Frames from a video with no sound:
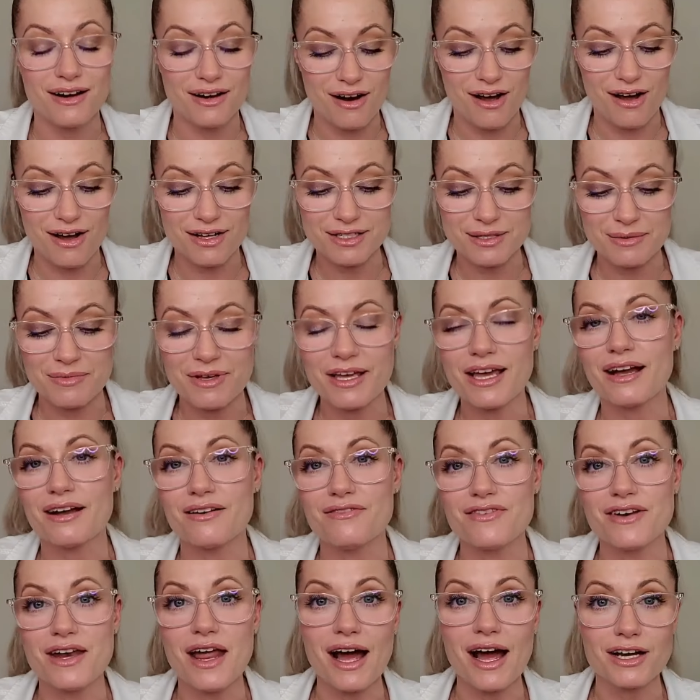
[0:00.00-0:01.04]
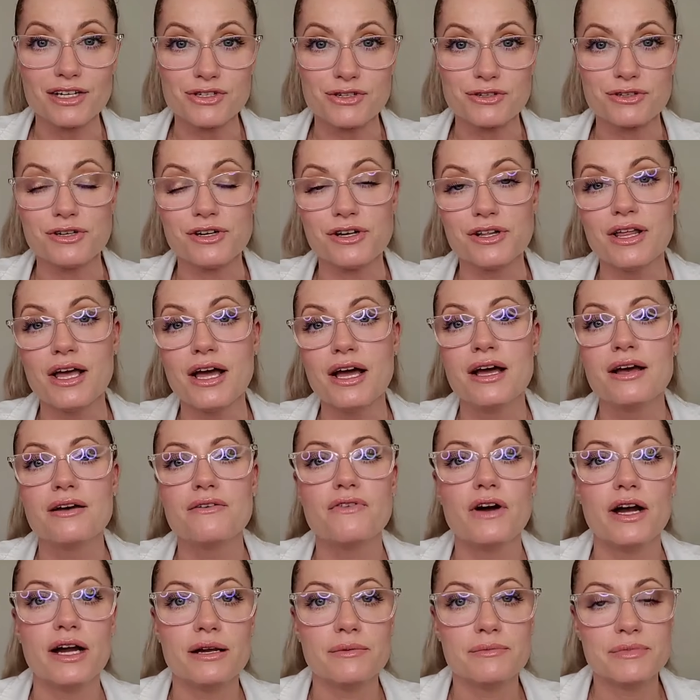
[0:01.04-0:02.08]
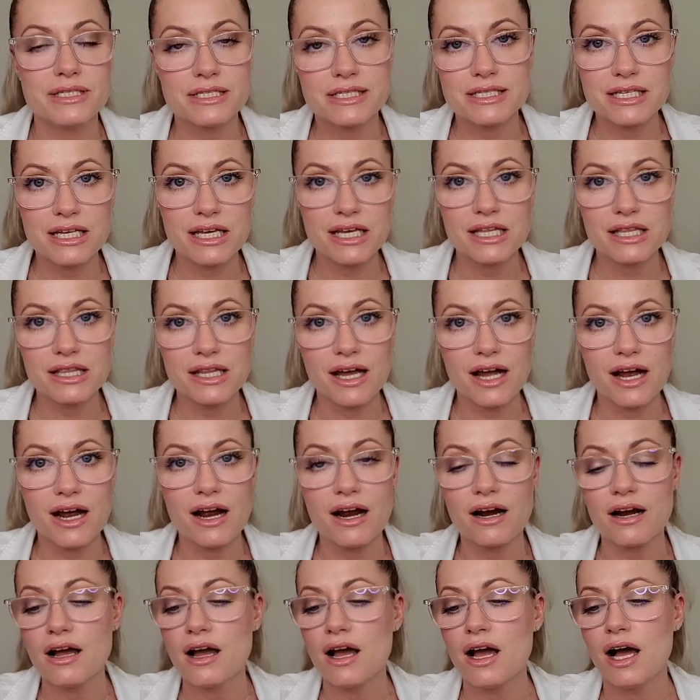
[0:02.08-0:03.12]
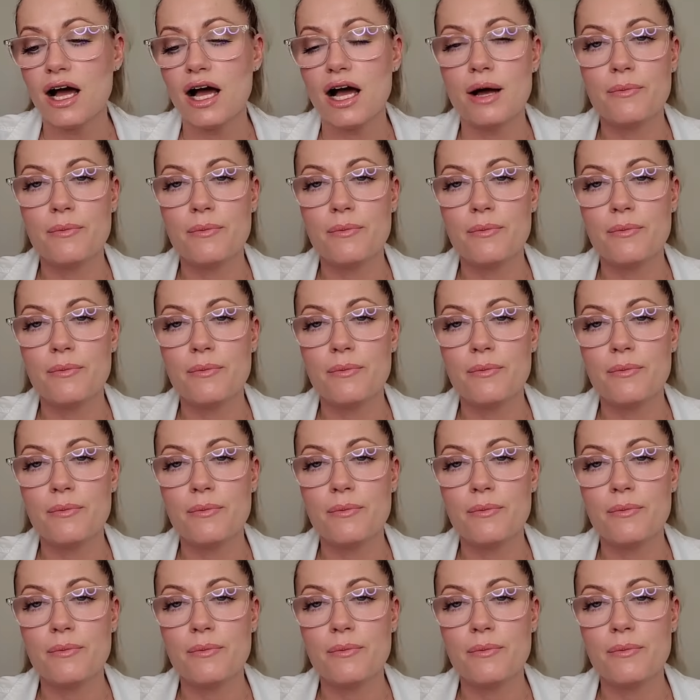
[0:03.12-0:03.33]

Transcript: an awesome kick of natural vitamin C in there.